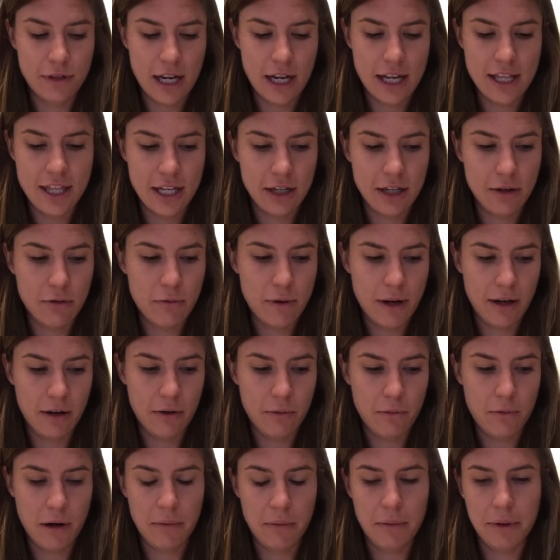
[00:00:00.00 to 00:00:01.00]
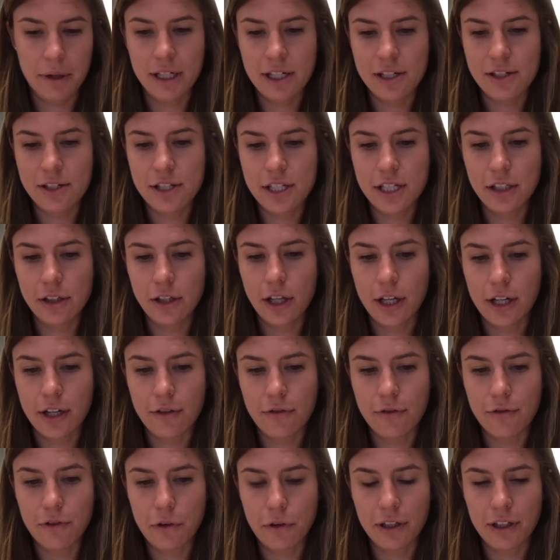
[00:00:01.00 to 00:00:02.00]
I think where we're going to see a lot of the
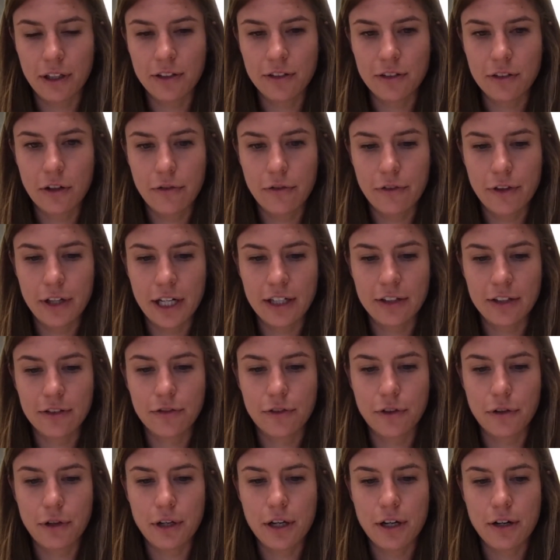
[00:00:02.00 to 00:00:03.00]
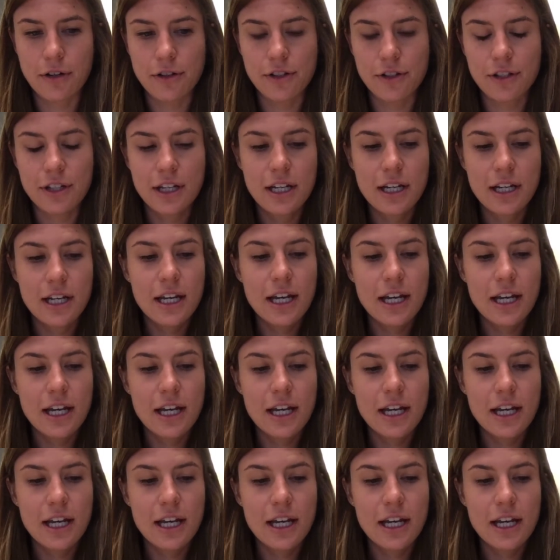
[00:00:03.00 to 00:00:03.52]
focus over the next few years.